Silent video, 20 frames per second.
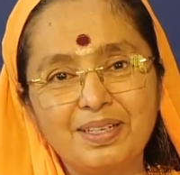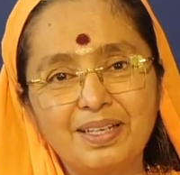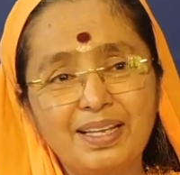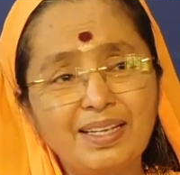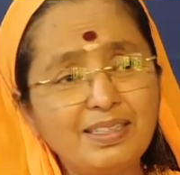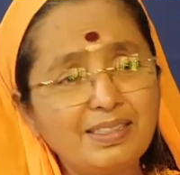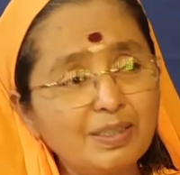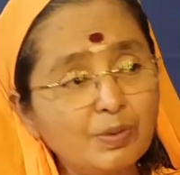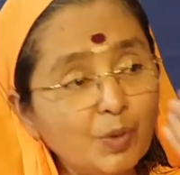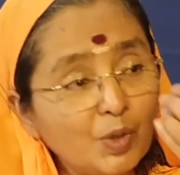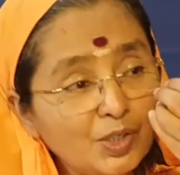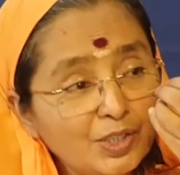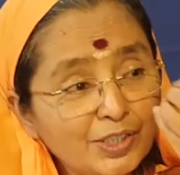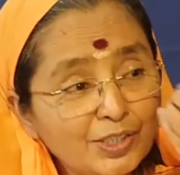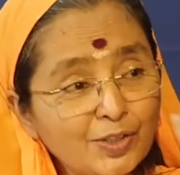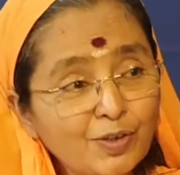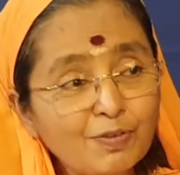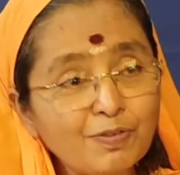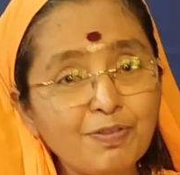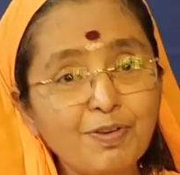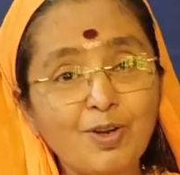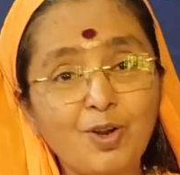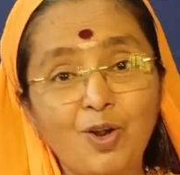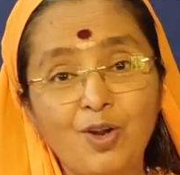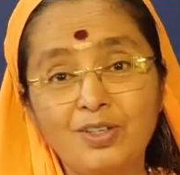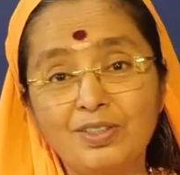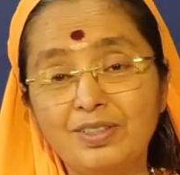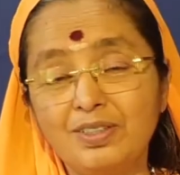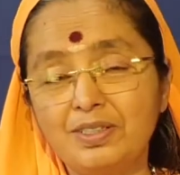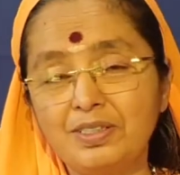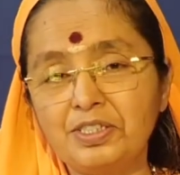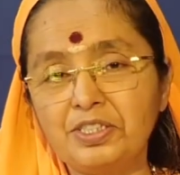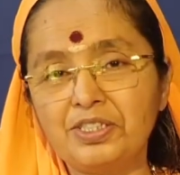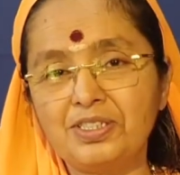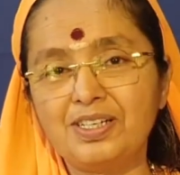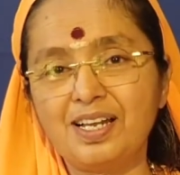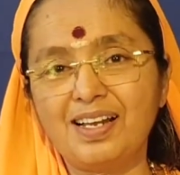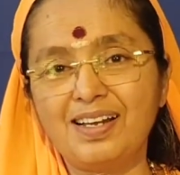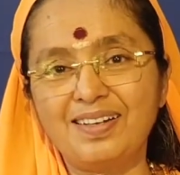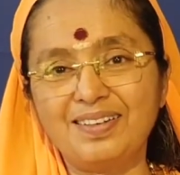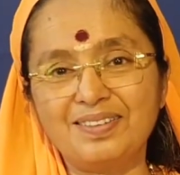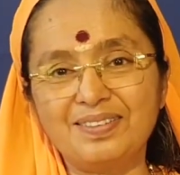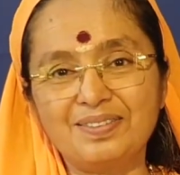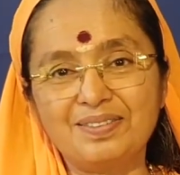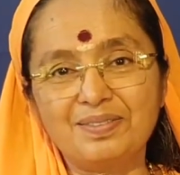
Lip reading: a devotee of Lord Krishna.